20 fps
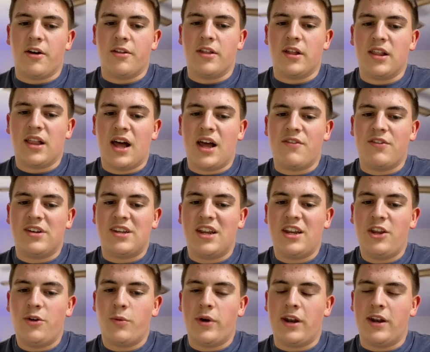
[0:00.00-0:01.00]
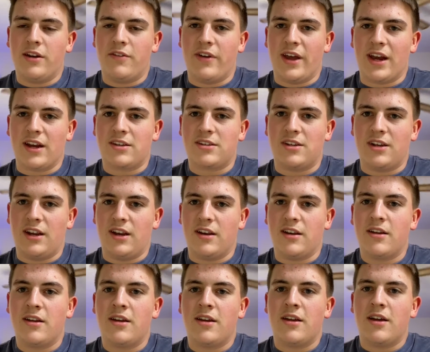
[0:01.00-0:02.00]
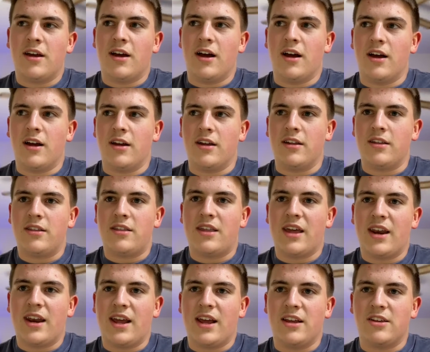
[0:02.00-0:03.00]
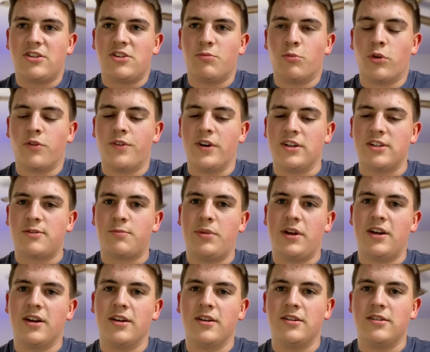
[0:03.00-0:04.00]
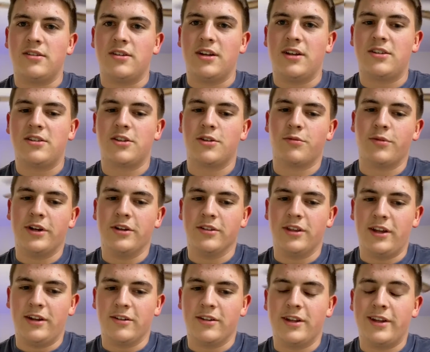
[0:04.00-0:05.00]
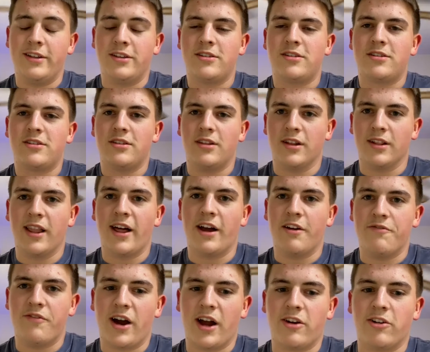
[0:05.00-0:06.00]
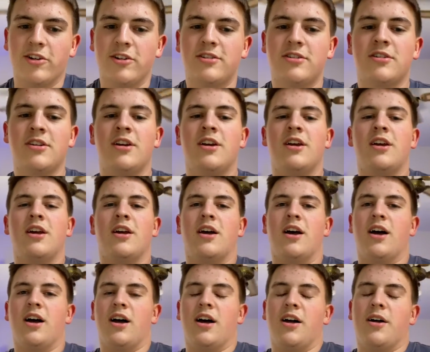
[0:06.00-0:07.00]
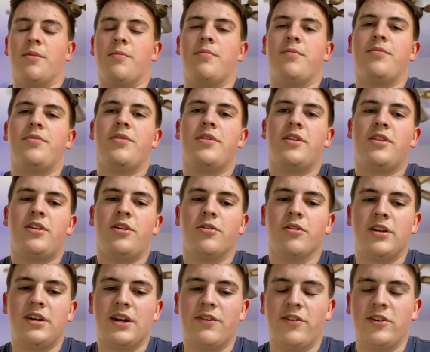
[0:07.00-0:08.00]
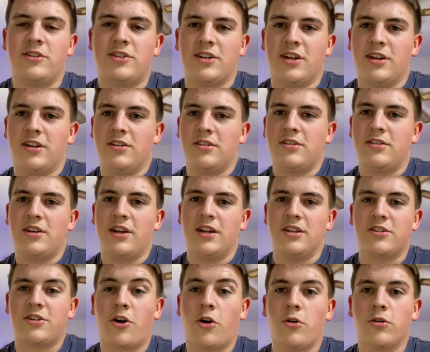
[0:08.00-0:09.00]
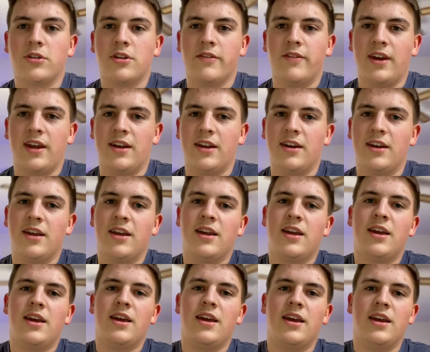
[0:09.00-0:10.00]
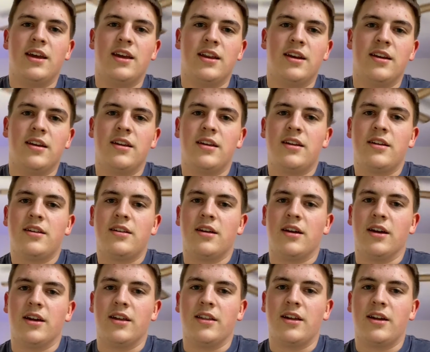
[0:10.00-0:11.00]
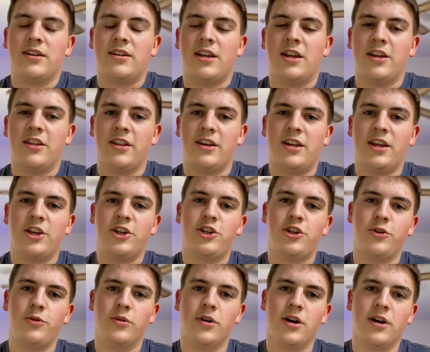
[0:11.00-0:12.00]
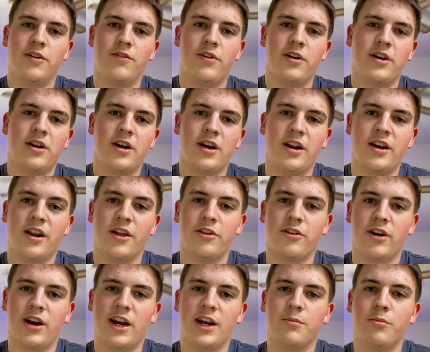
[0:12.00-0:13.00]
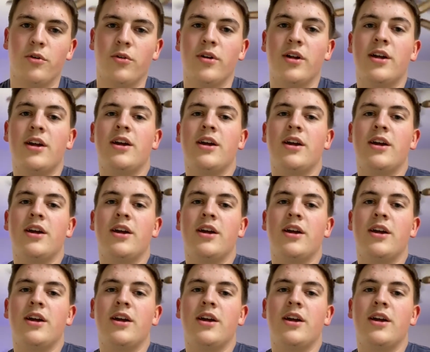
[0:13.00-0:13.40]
the live attenuated vaccine, that has some more risk because it's the real deal. It's the live virus. The only difference is it's cultivated in the tissue of another animal